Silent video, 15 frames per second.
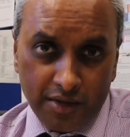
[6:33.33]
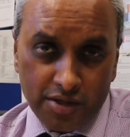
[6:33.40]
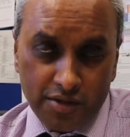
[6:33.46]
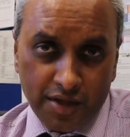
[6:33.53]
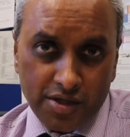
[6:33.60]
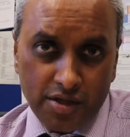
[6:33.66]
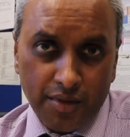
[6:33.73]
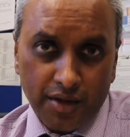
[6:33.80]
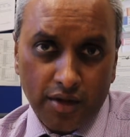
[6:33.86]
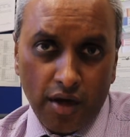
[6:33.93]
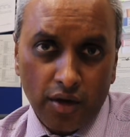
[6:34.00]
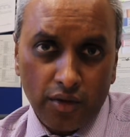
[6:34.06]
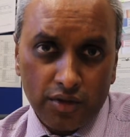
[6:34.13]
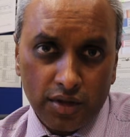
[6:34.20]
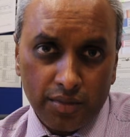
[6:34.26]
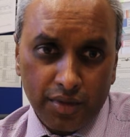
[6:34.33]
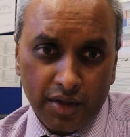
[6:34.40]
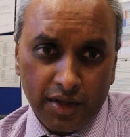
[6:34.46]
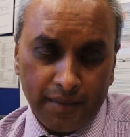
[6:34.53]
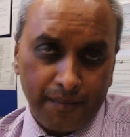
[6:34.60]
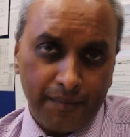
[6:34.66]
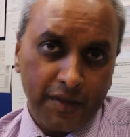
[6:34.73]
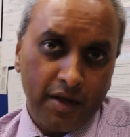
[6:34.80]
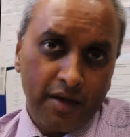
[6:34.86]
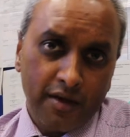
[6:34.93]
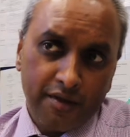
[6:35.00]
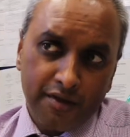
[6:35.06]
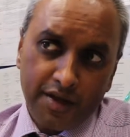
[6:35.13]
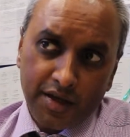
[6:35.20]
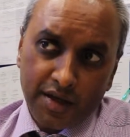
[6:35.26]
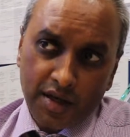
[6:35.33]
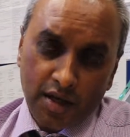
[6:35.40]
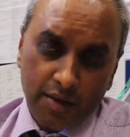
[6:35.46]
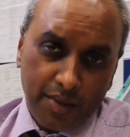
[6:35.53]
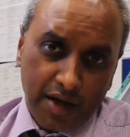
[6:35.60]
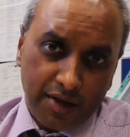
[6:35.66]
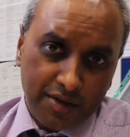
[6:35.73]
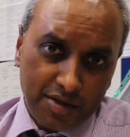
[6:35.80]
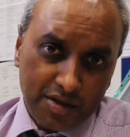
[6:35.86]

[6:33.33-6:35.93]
So ask about the whole upper limb, thinking about the